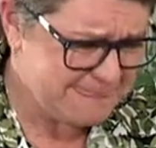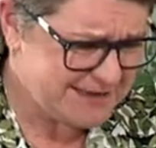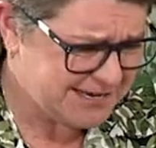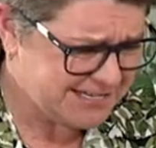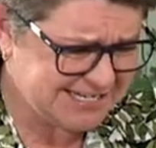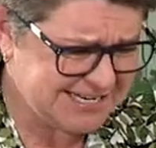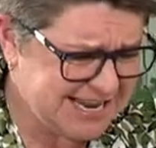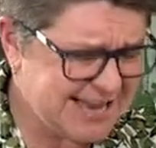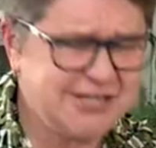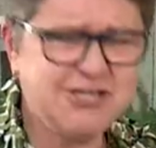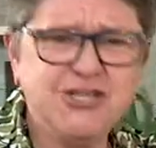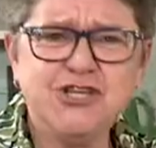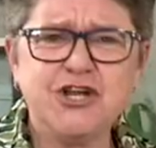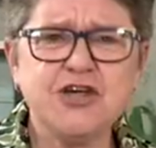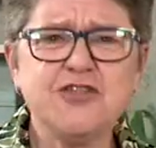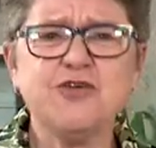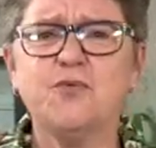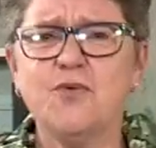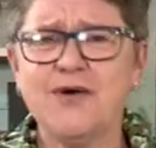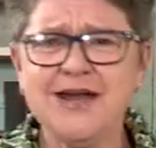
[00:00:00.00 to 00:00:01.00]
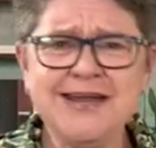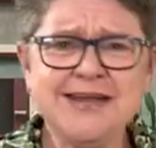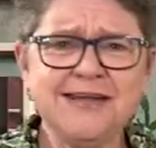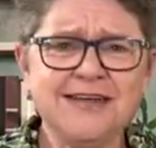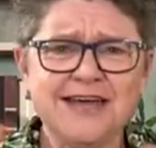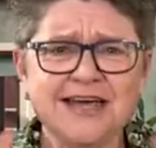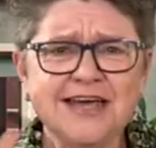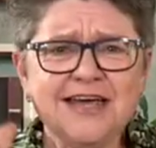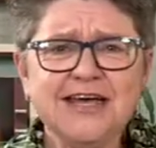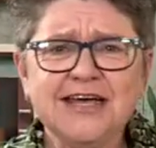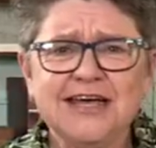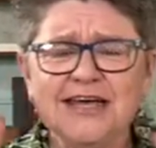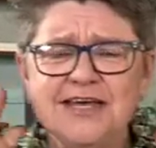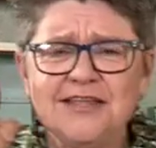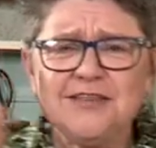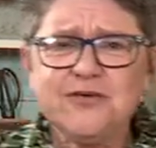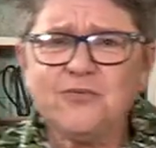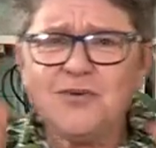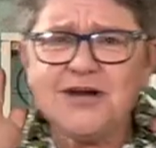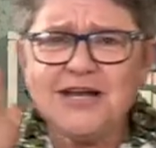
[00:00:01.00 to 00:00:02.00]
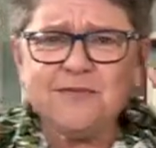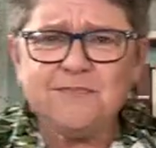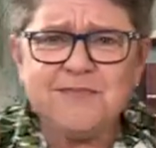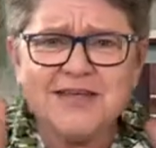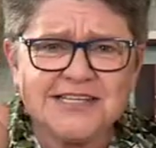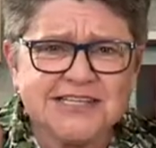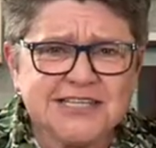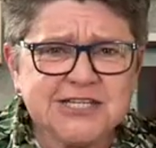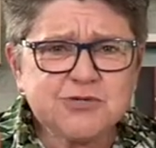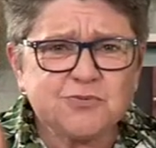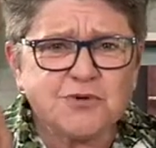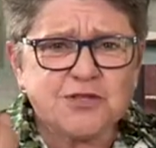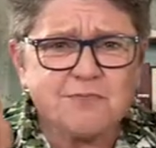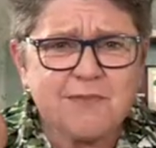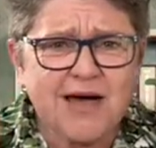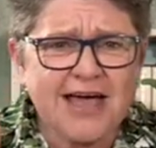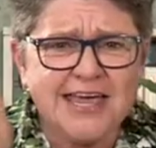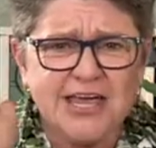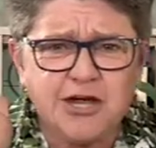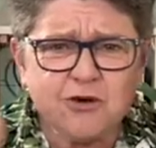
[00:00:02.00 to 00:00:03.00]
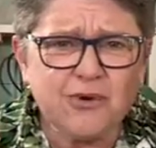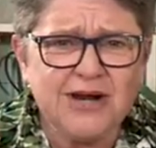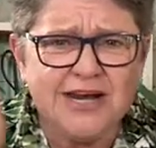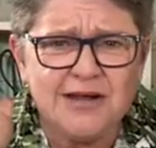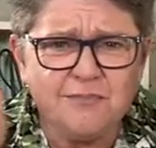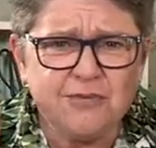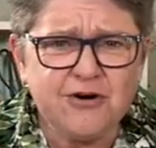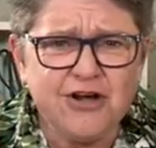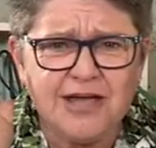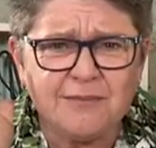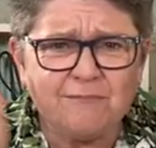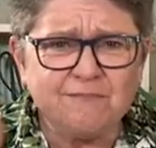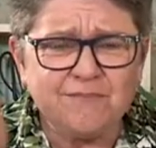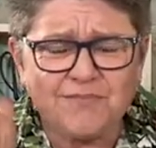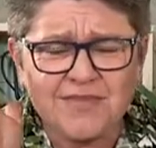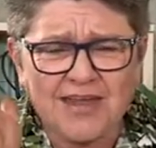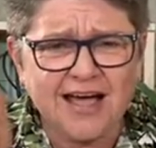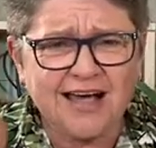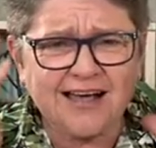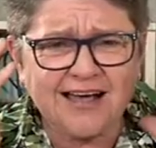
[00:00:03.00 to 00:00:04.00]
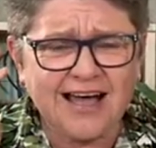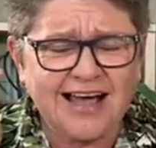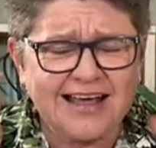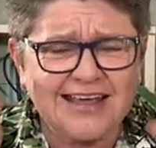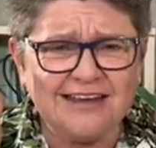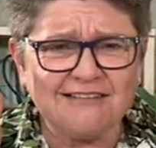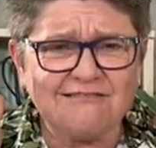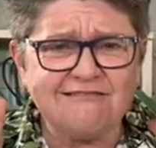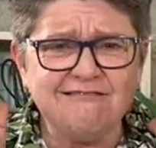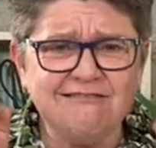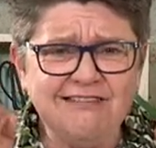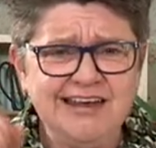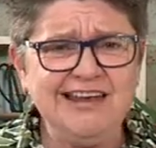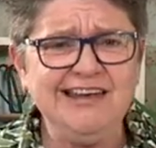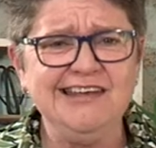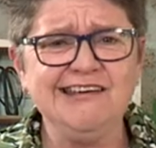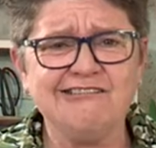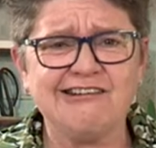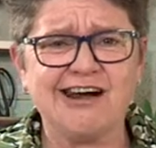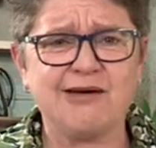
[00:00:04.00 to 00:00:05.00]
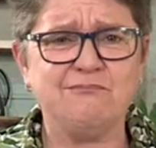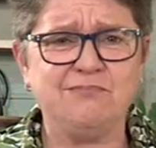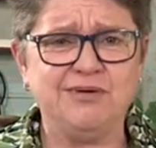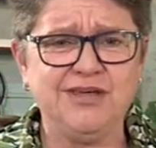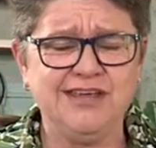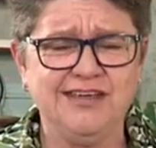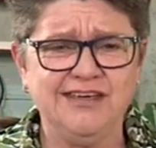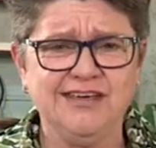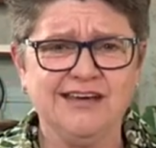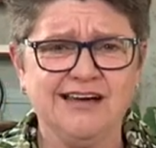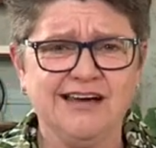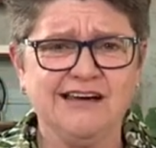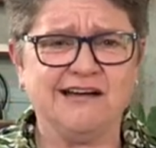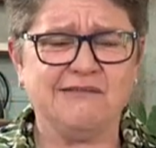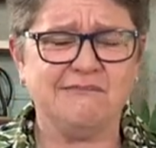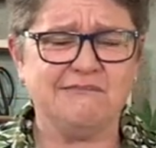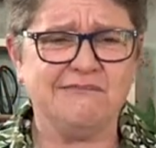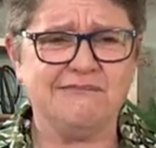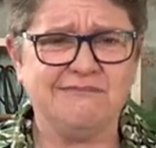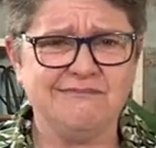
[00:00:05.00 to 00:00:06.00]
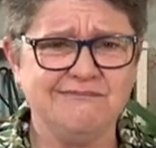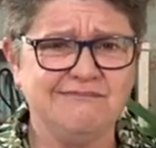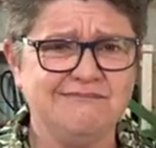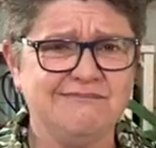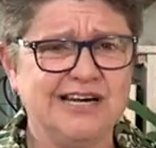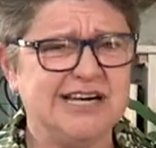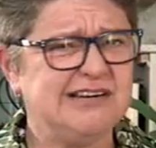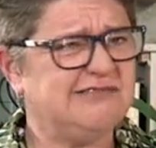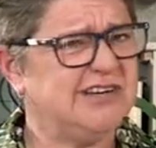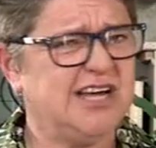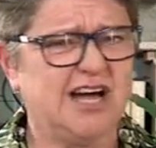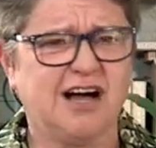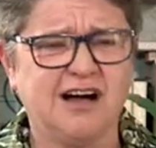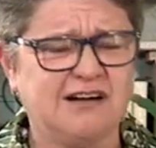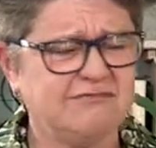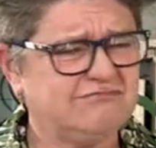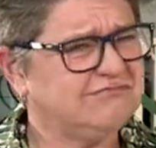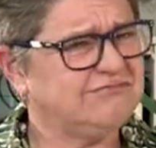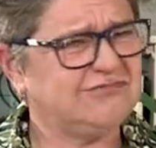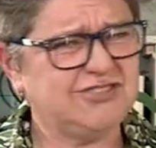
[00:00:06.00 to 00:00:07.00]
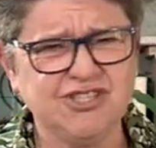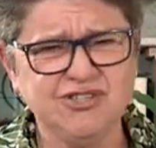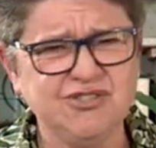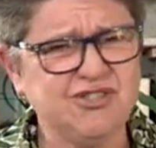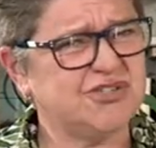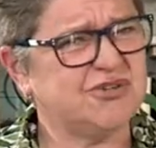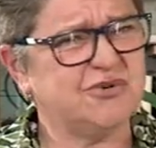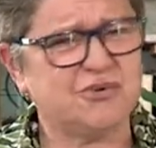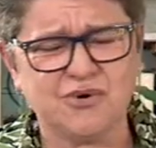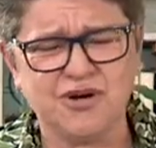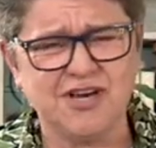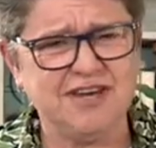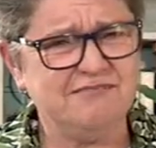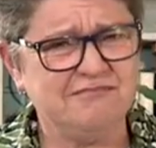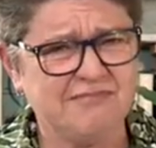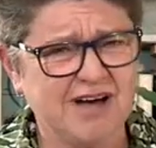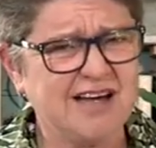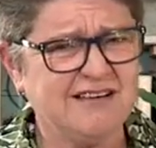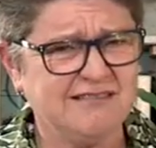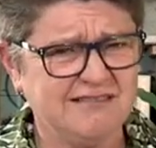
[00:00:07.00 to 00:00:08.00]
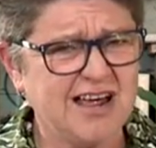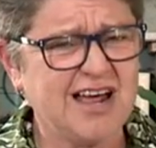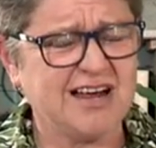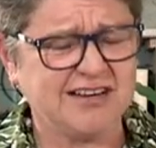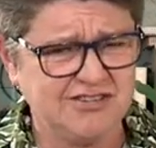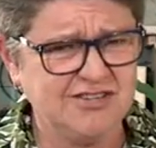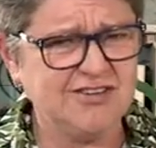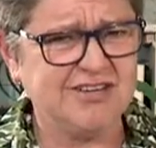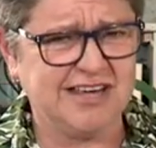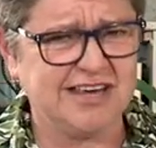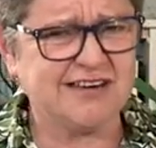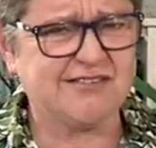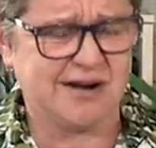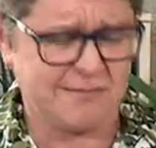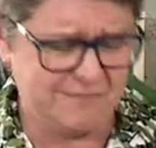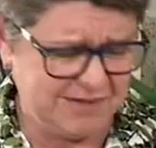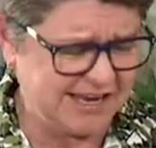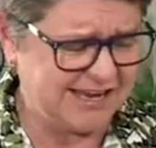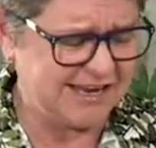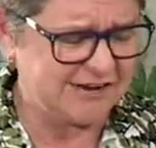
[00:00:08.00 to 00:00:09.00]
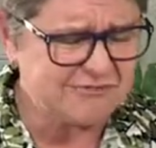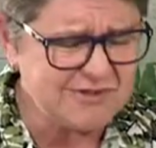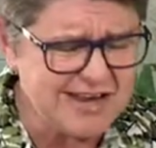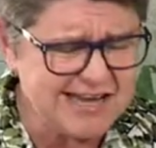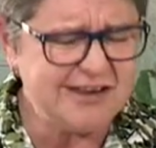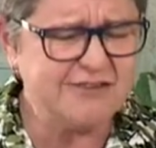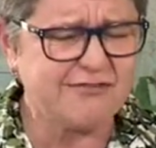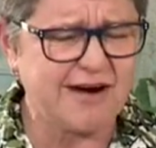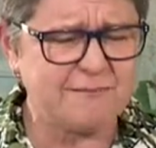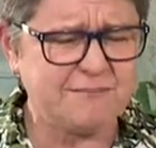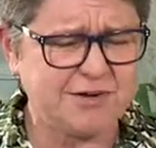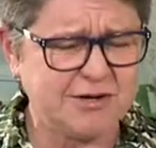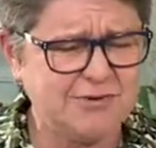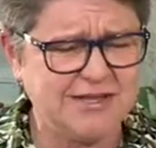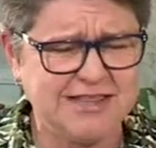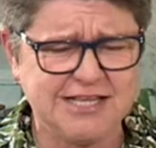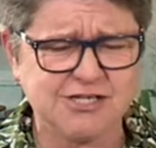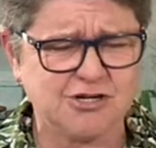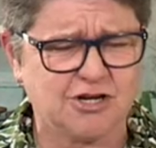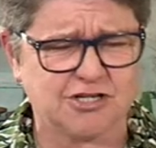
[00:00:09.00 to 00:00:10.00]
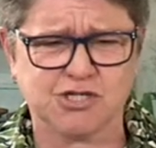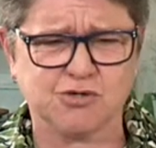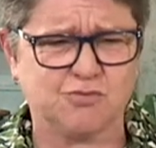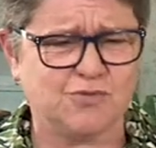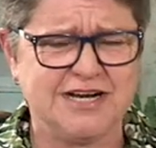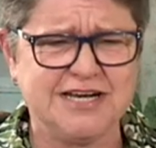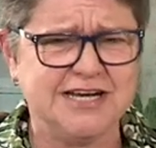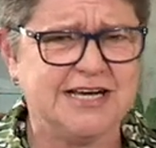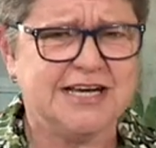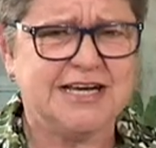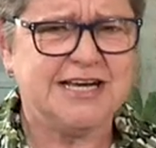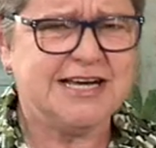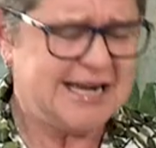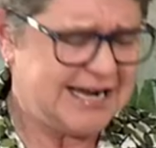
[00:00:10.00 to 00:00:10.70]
It's, and you know, the wind, the wind messes with my equilibrium. I, I get really grumpy. Um, yeah, true story. I, I, do get grumpy. I get really grumpy when there's lots of wind.